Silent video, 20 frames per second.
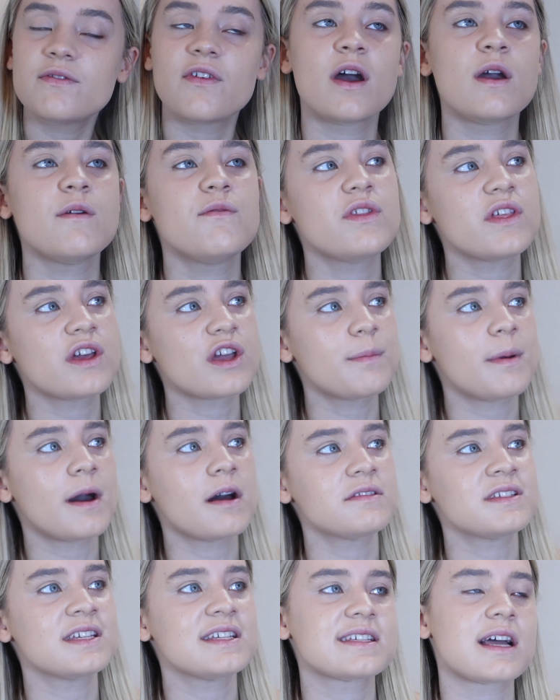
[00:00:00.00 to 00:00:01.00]
fair, if you think
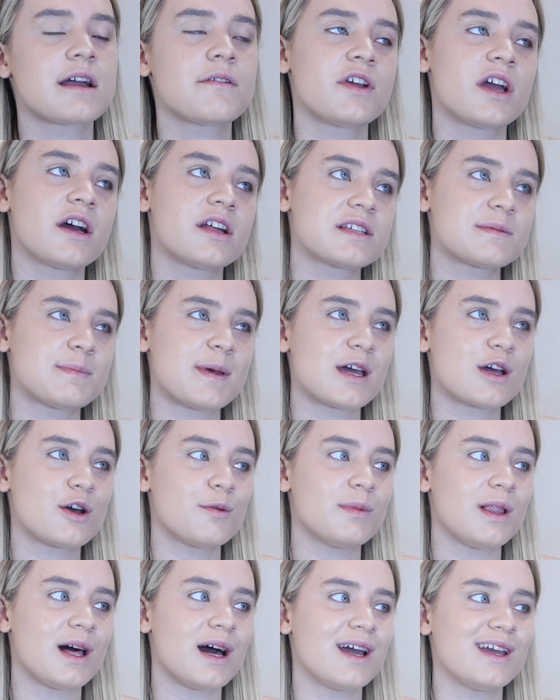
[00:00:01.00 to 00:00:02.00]
about it, it's Ariana's
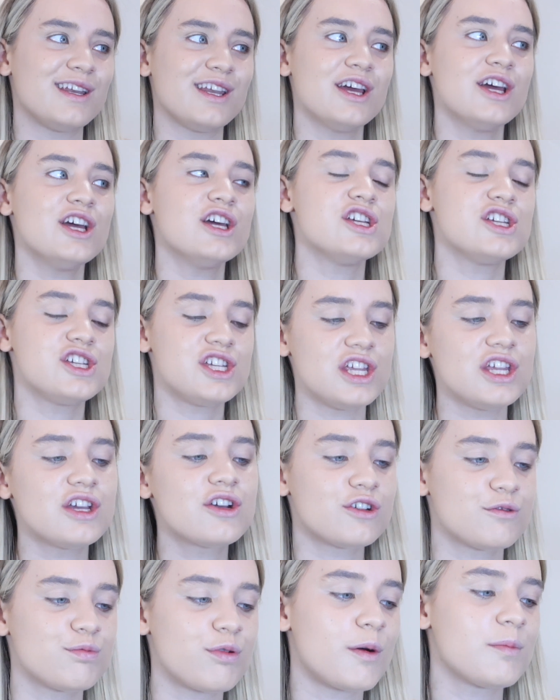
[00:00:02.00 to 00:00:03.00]
makeup line. She
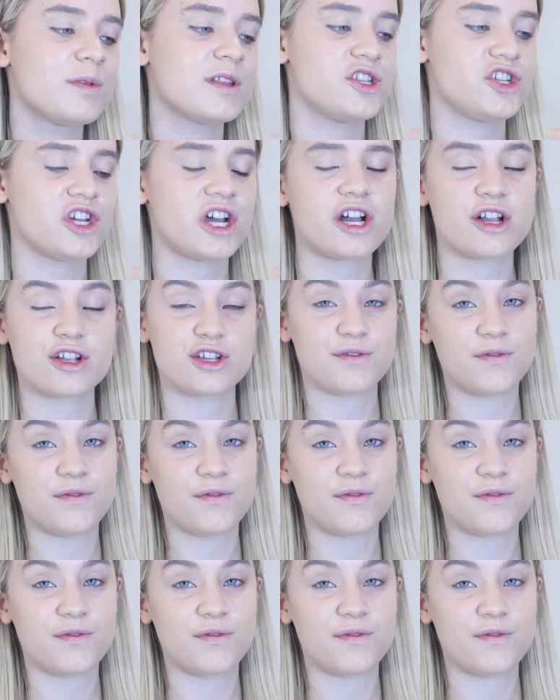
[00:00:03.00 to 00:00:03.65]
could probably charge